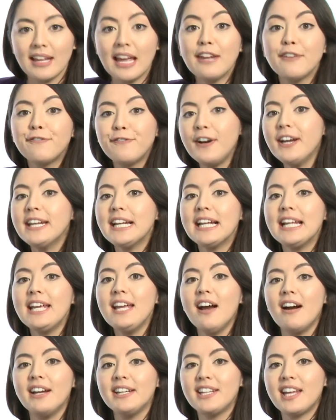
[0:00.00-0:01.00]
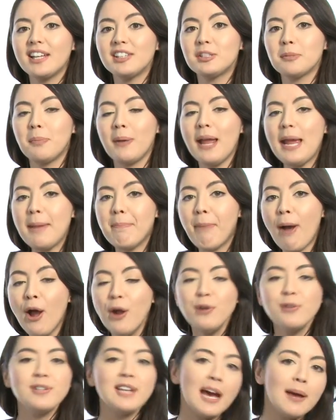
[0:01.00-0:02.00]
And finally, I'd get to play
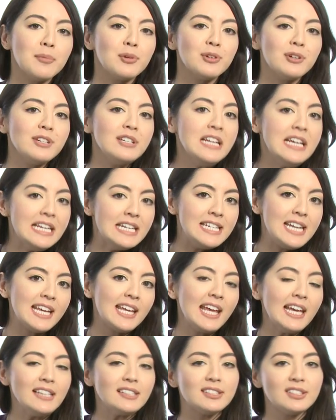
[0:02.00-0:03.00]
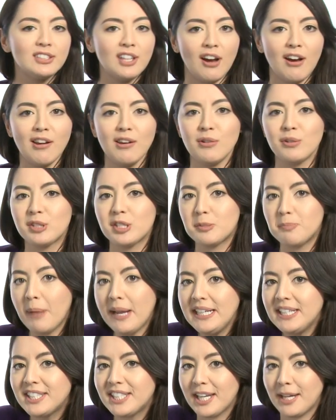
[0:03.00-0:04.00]
Poe Dameron nicking Star-Lord's
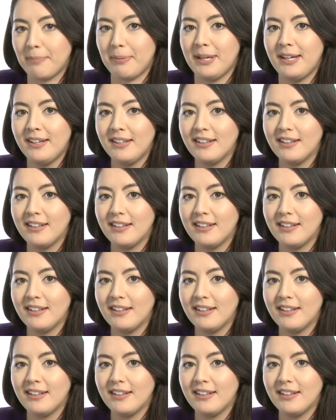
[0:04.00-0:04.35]
spaceship,